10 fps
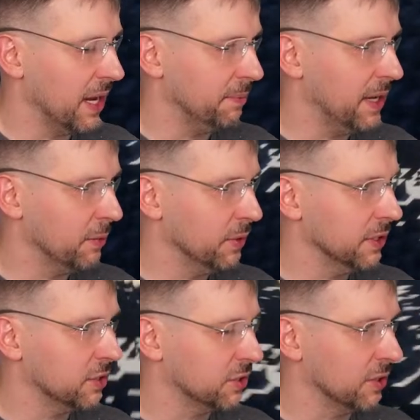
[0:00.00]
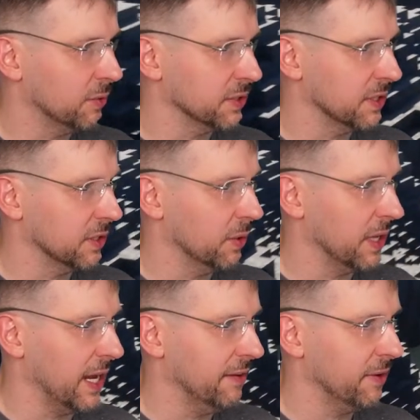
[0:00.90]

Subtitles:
I'm not really sure what's going to go in.